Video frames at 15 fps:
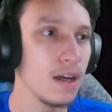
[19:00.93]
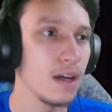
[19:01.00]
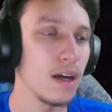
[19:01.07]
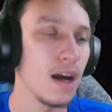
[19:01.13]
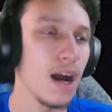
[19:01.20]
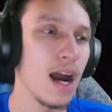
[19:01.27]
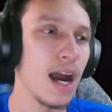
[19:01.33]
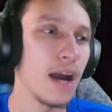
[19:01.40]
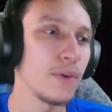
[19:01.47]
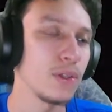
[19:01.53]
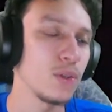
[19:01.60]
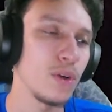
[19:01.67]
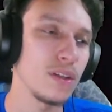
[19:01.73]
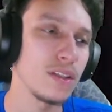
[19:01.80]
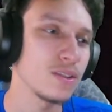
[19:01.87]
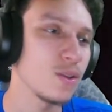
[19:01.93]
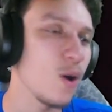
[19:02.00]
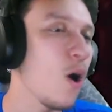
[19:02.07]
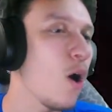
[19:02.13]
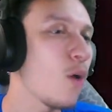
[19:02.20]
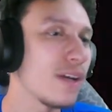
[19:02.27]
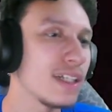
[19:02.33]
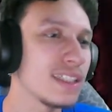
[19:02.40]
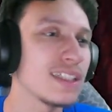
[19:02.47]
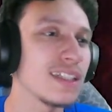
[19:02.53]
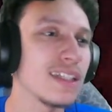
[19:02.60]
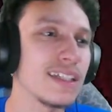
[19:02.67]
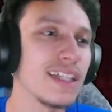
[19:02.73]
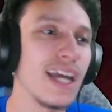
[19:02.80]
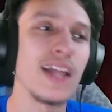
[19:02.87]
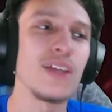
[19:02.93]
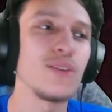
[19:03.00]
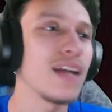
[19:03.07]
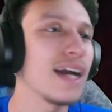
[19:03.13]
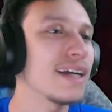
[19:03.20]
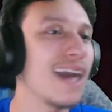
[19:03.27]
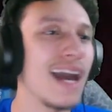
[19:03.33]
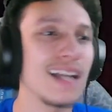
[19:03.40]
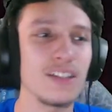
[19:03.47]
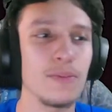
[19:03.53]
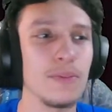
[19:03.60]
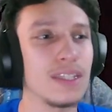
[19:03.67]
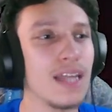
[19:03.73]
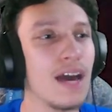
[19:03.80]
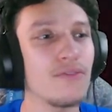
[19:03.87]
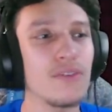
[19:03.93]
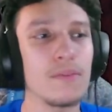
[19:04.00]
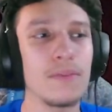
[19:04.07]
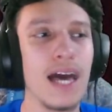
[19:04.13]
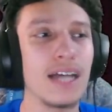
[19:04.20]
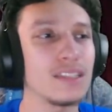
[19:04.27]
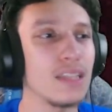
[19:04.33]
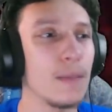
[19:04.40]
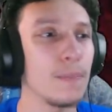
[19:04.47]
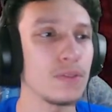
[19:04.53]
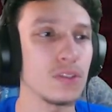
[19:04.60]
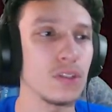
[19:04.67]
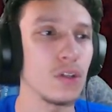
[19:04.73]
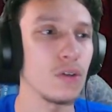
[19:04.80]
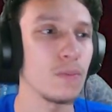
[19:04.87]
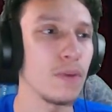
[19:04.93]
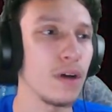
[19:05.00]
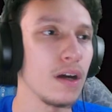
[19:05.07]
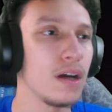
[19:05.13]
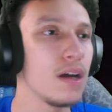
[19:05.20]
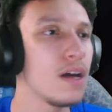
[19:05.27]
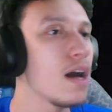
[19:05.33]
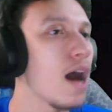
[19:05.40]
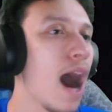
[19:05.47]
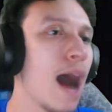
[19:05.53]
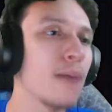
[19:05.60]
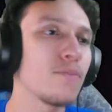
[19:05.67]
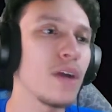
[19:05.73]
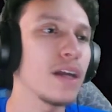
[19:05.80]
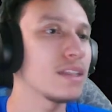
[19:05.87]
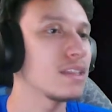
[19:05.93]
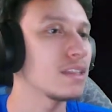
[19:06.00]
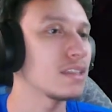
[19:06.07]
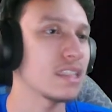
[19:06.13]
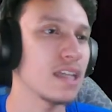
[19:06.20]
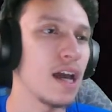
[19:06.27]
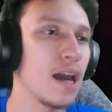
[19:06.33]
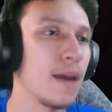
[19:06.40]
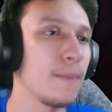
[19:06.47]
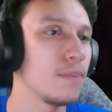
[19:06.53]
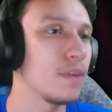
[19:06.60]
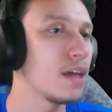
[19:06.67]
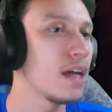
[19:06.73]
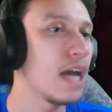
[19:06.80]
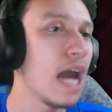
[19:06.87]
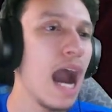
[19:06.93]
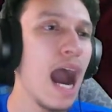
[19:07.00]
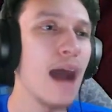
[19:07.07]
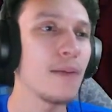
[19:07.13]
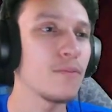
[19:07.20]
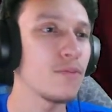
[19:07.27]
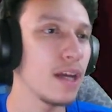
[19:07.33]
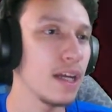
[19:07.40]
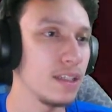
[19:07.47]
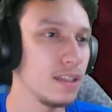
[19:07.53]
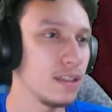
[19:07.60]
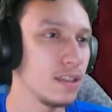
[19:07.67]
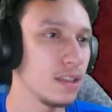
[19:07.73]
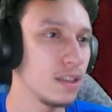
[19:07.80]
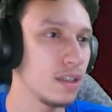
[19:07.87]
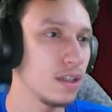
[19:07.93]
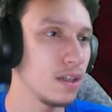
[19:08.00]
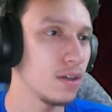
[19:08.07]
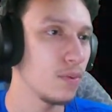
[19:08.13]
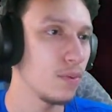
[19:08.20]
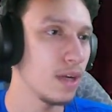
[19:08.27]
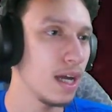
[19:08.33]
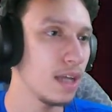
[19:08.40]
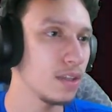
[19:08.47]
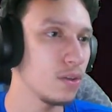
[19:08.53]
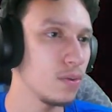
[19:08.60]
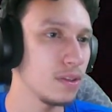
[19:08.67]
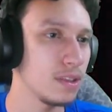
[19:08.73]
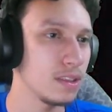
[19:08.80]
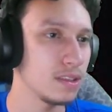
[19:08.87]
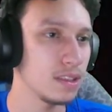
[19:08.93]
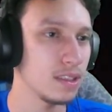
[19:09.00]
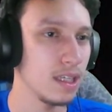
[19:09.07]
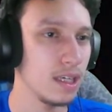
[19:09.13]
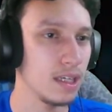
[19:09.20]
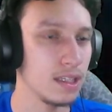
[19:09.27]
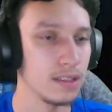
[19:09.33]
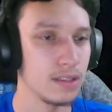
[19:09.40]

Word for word: All right, we're doing this hallway shit again. You're not catching me, not from last episode, bruh. I'm ready this time. I'm ready. We're not doing this again.